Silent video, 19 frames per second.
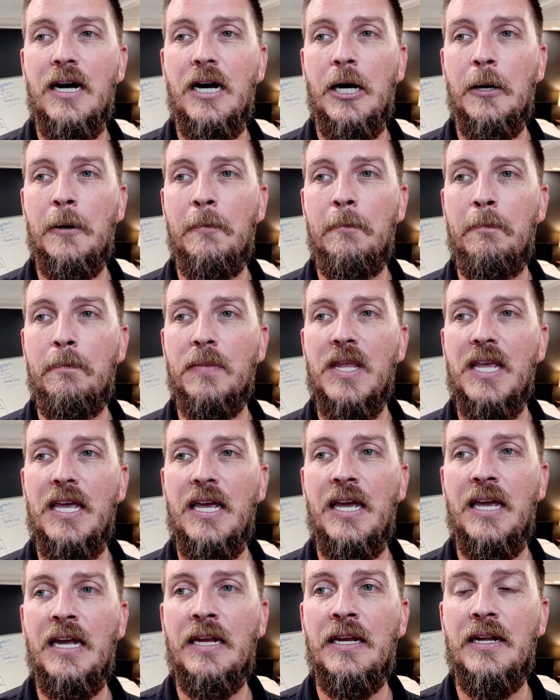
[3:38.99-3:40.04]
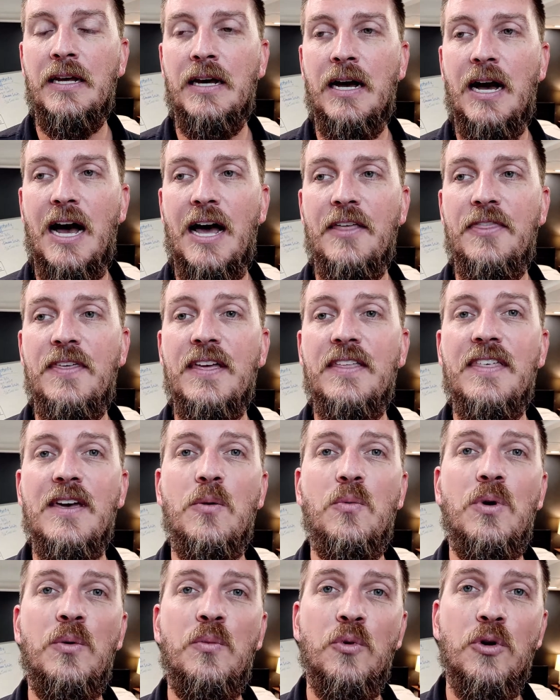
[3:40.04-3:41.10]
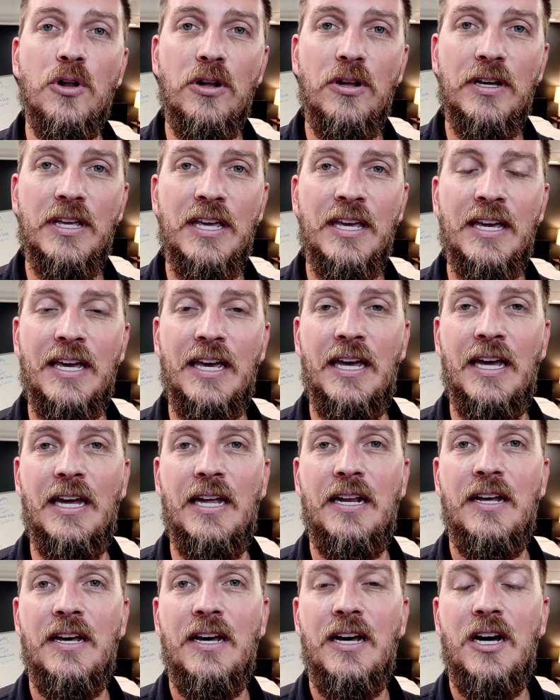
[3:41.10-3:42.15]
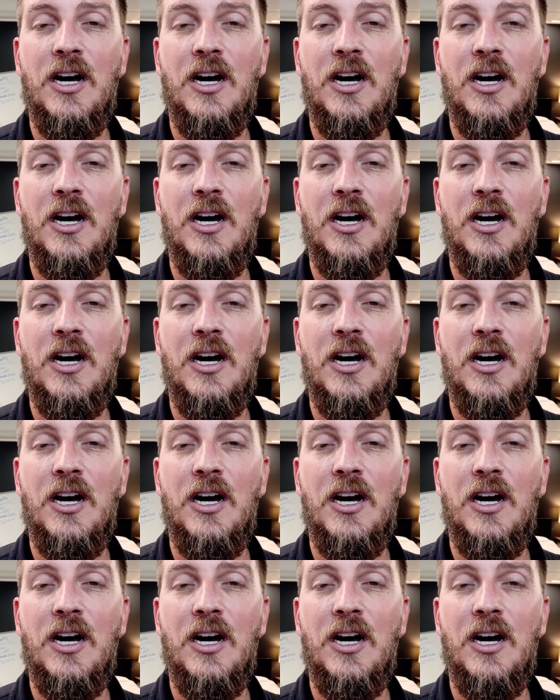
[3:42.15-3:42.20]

I think that when we're looking at